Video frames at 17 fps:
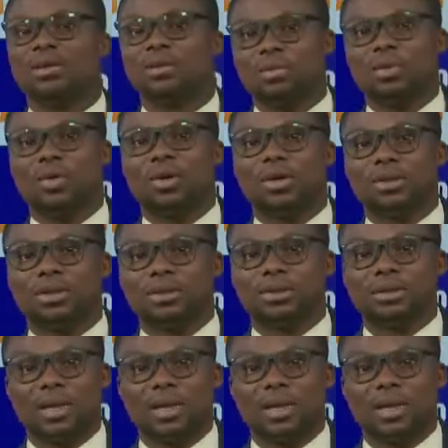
points